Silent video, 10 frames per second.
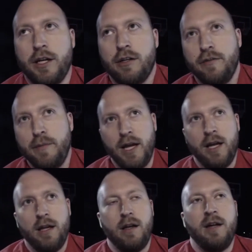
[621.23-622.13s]
could have
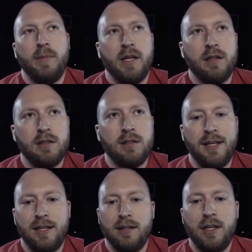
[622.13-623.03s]
made a big
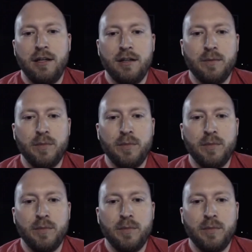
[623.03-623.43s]
sin here,